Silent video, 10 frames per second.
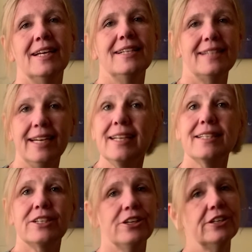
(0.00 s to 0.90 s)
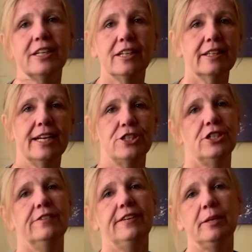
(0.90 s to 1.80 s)
Seneca's current collection
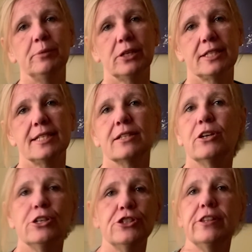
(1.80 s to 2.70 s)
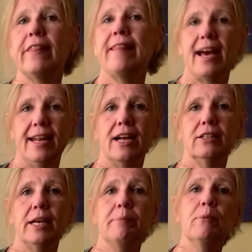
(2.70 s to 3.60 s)
of ebooks is larger than that held
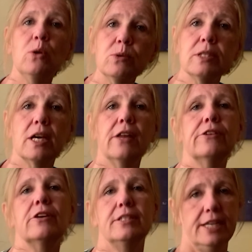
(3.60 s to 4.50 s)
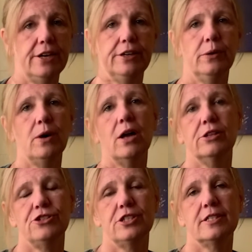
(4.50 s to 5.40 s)
at most other Ontario
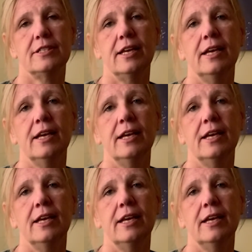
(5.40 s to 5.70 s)
colleges,